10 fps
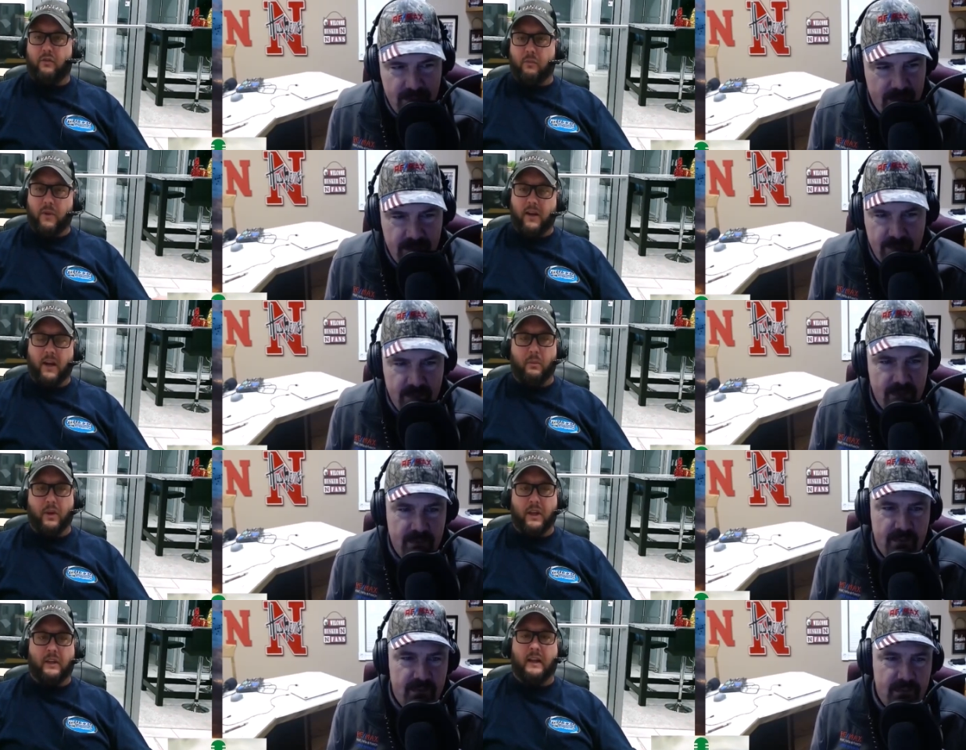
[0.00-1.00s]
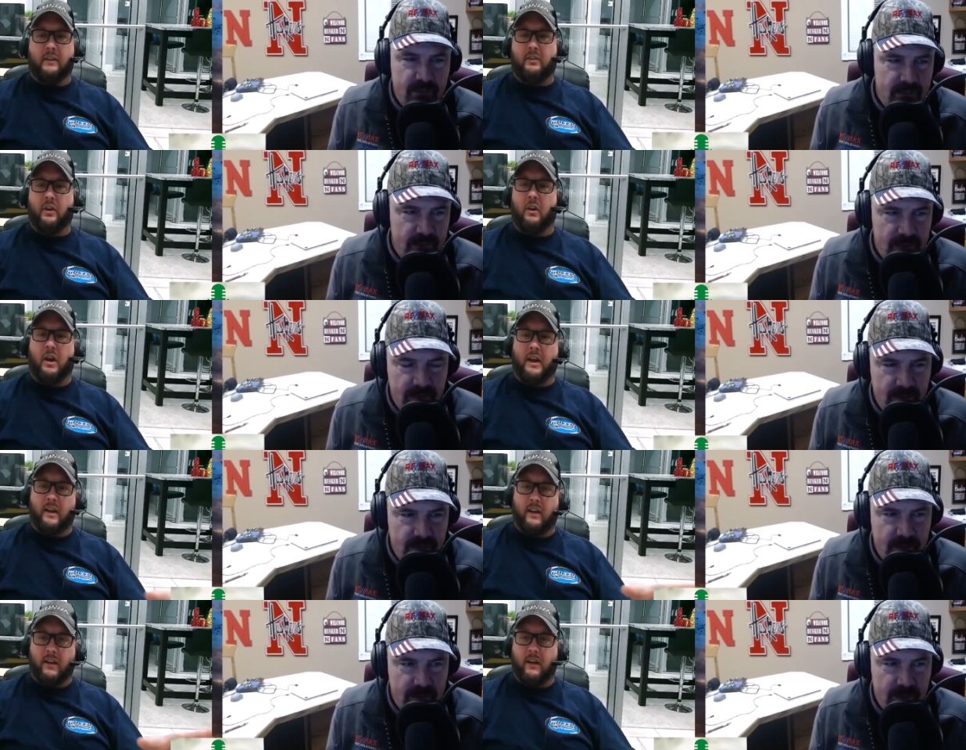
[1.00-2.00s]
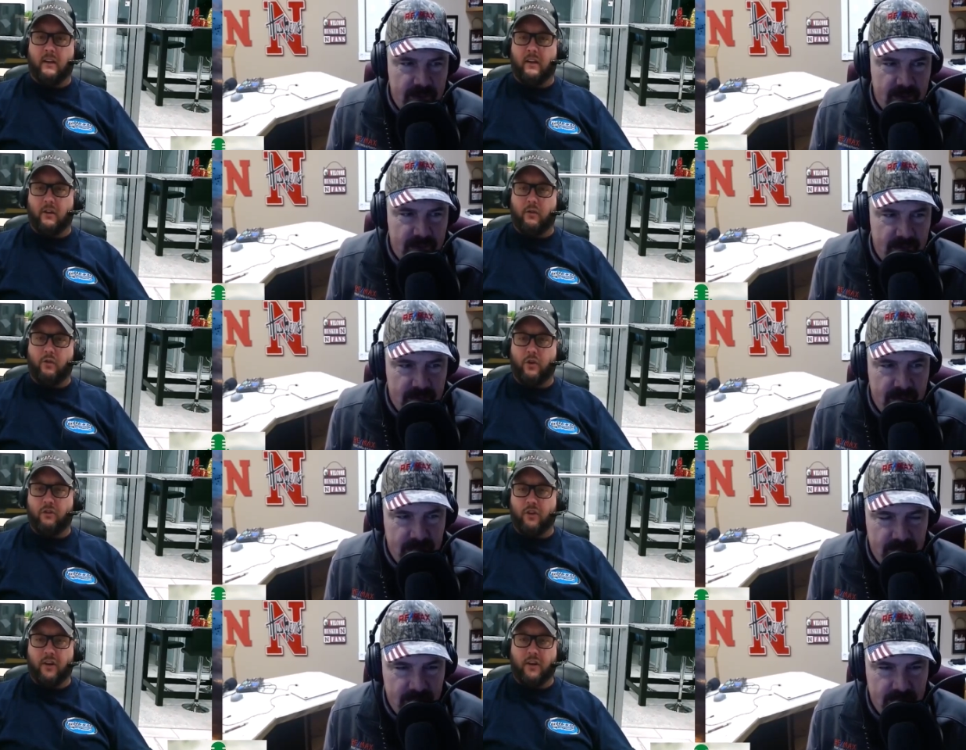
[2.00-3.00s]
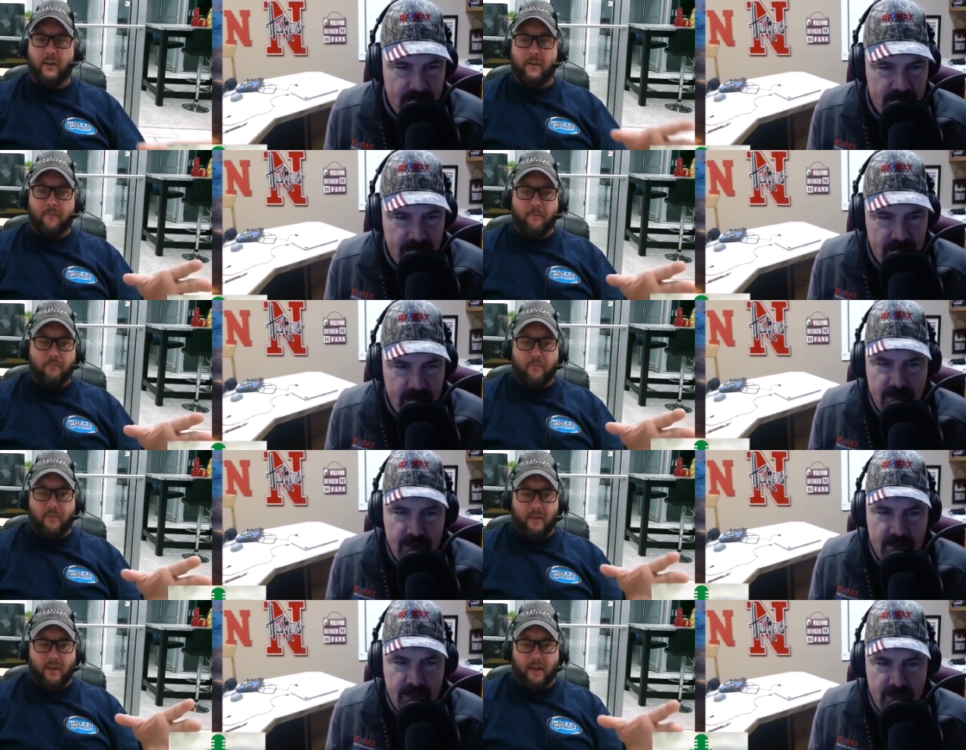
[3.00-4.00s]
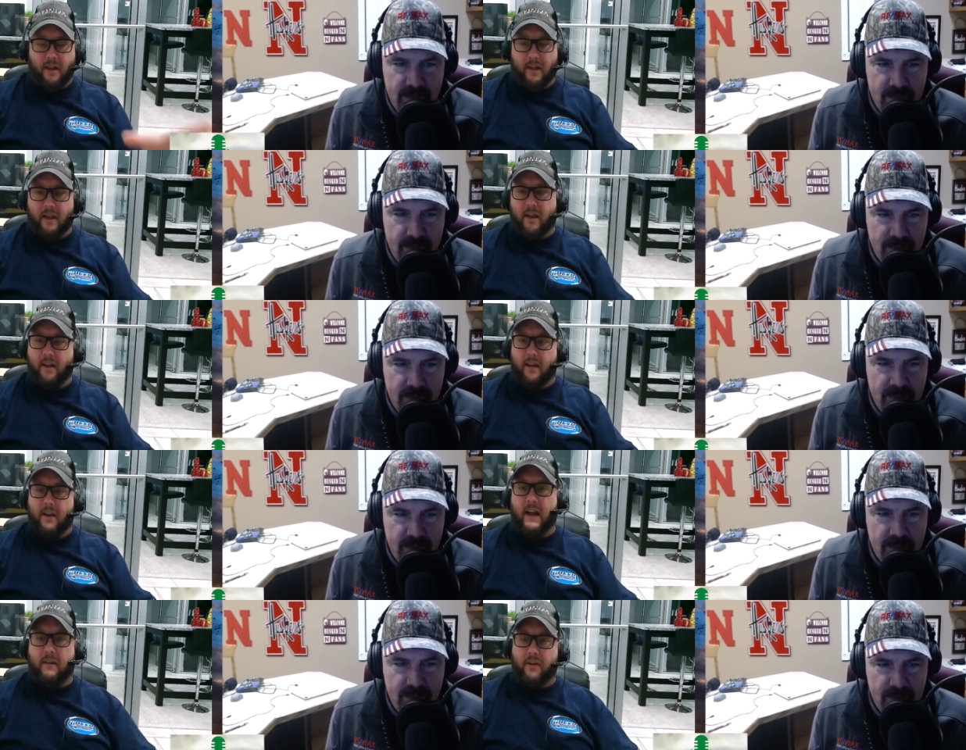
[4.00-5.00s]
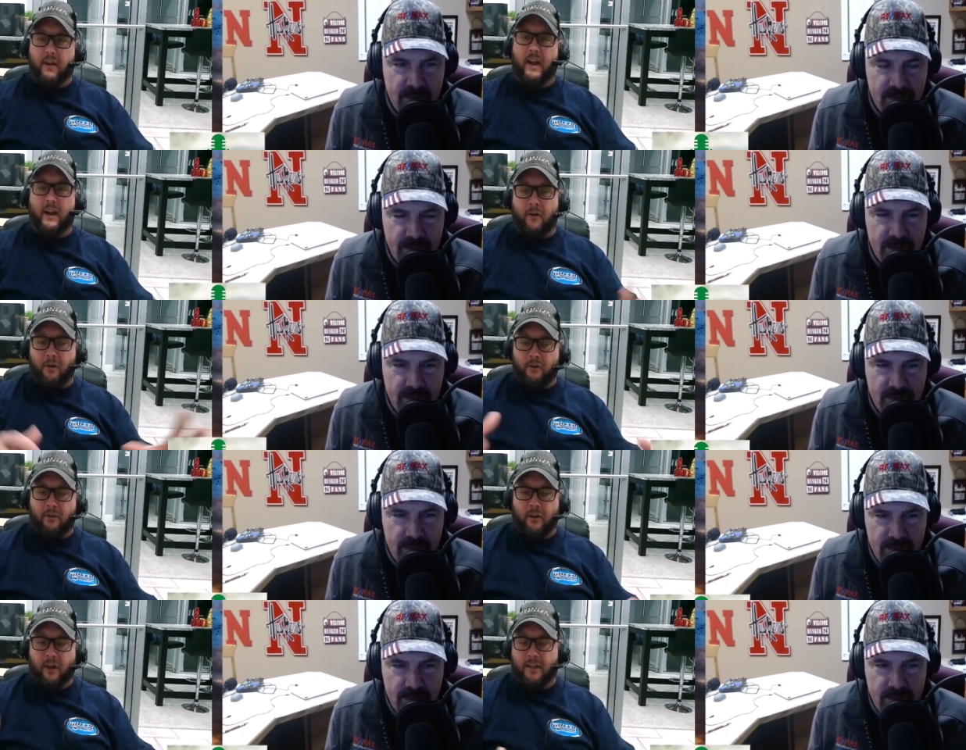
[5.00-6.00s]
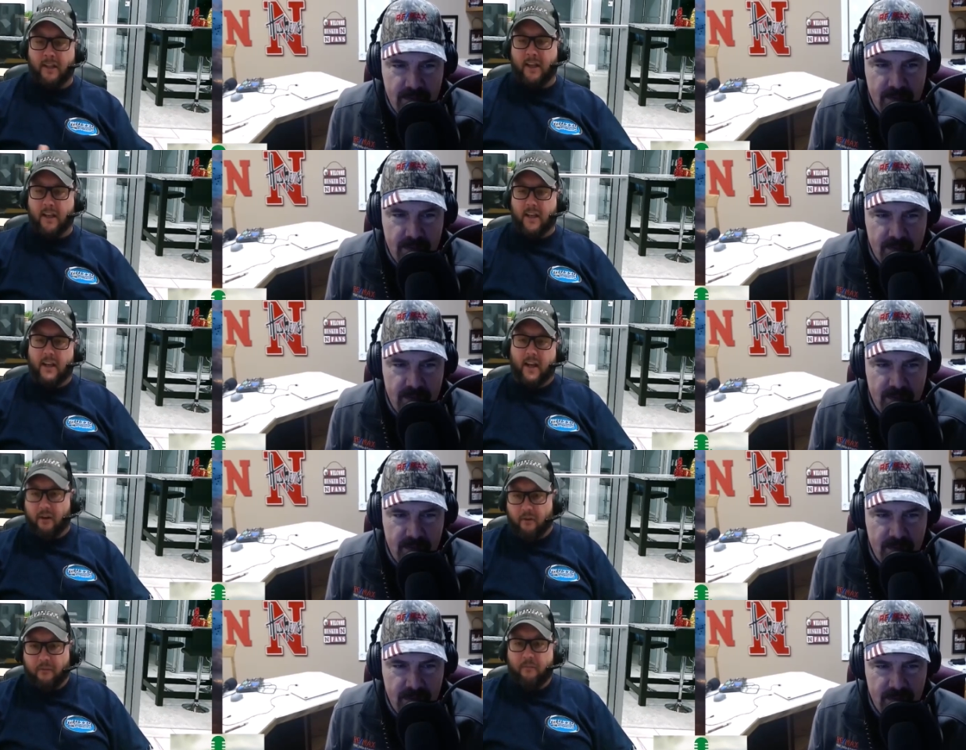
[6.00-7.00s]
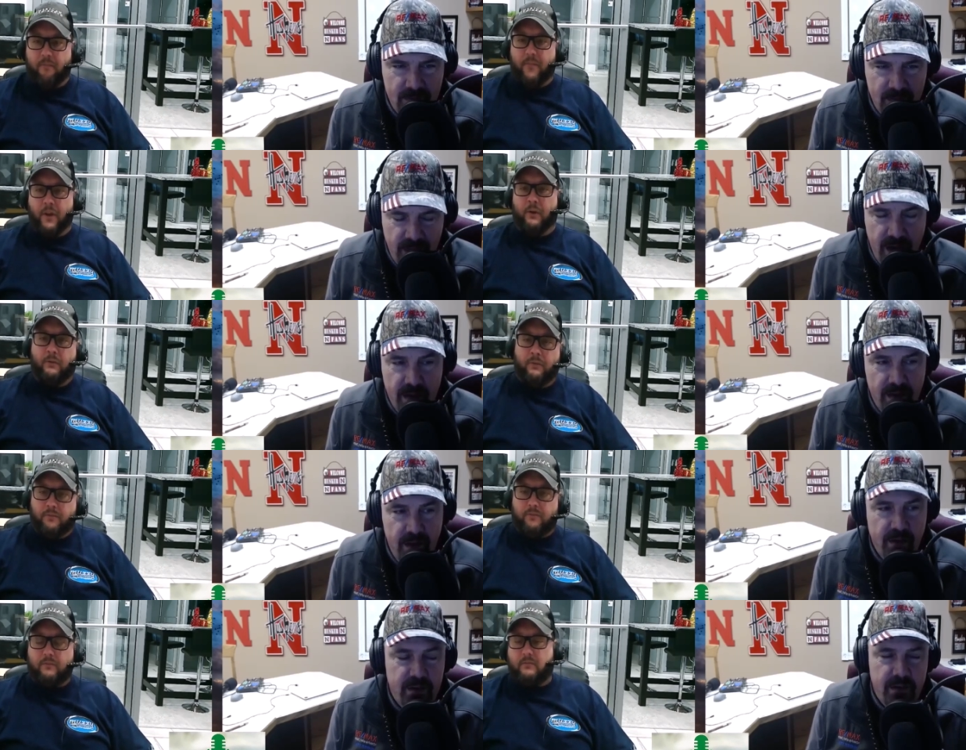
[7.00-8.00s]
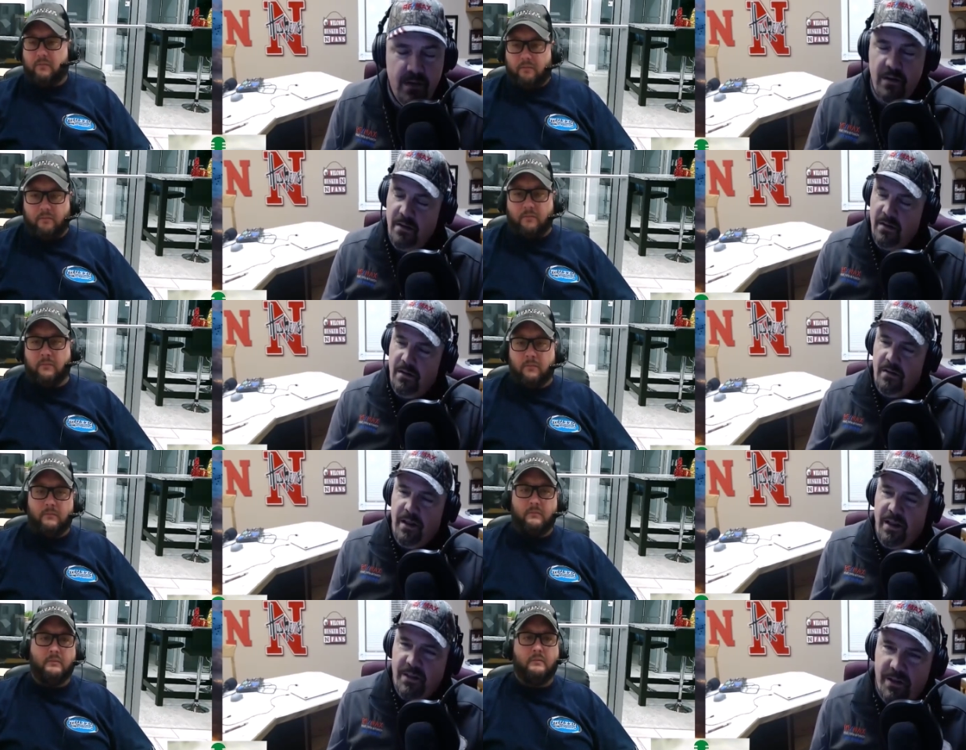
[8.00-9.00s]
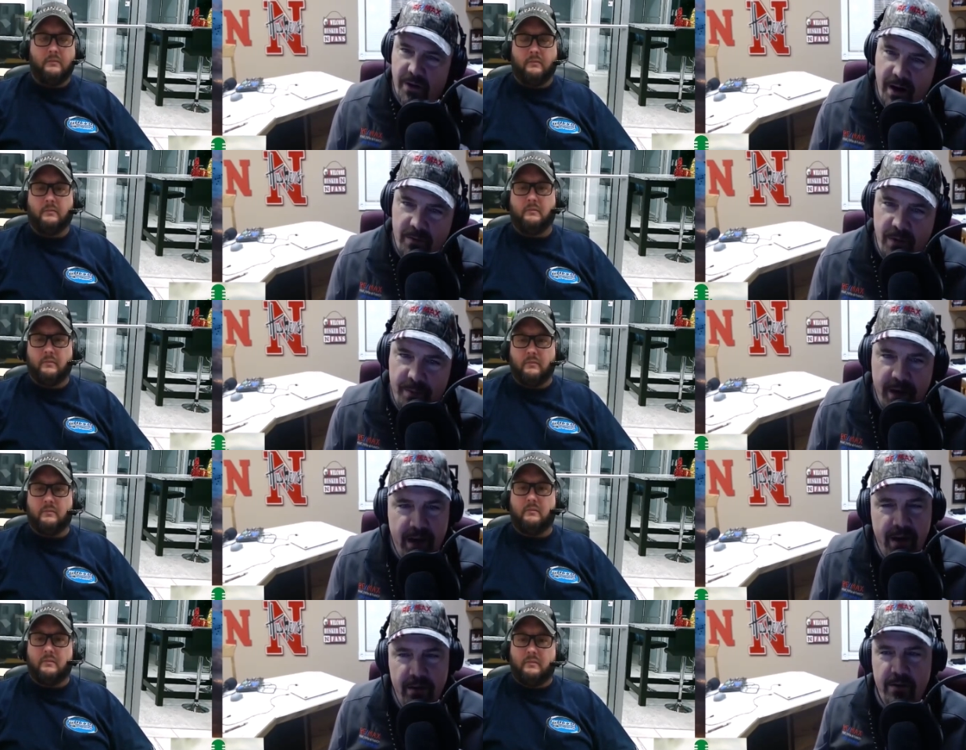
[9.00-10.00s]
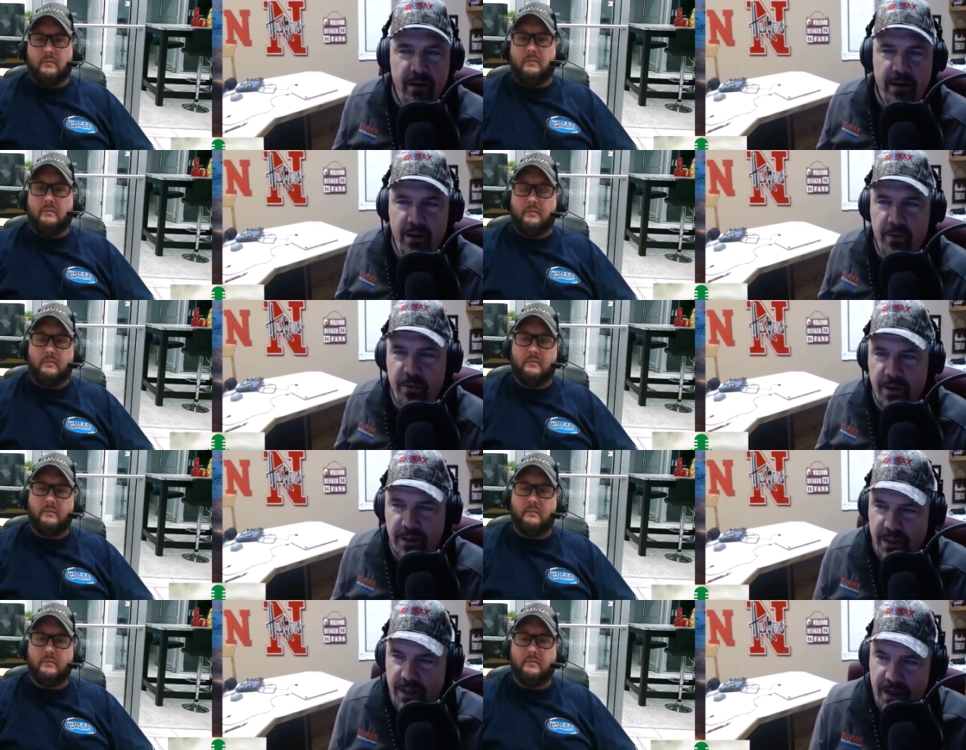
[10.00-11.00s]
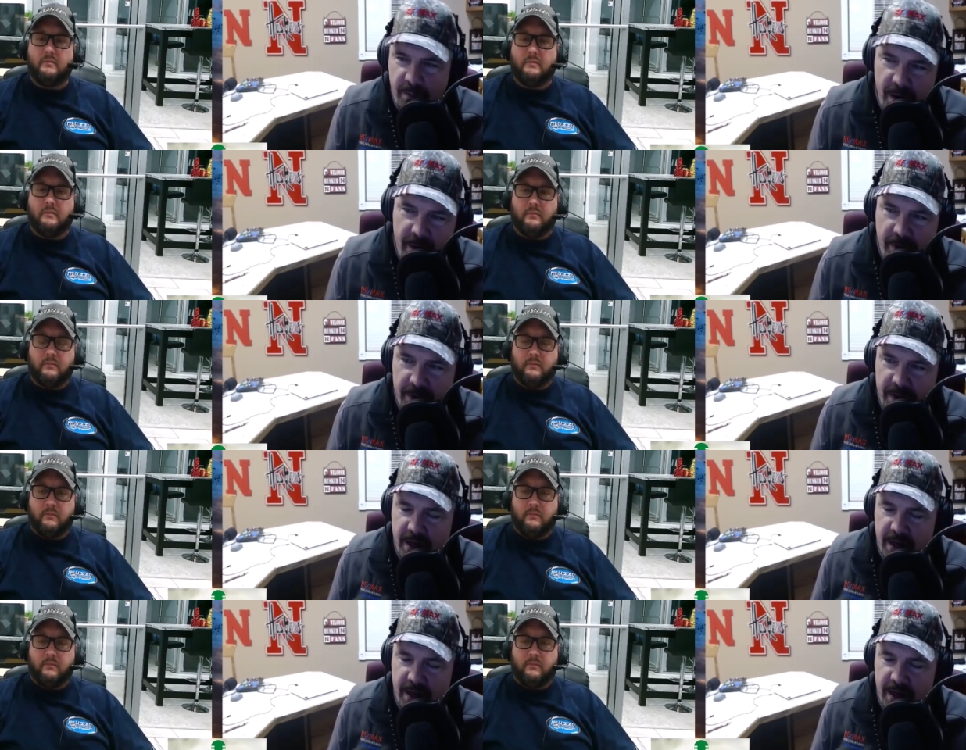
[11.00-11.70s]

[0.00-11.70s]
Speaker 1: from being able to get that sunlight and getting the nutrition and and having the air and the sunlight
Speaker 2: that they need now. You know? Yeah, no, it's that's incredible. I mean, and you know, realistically, in my part of the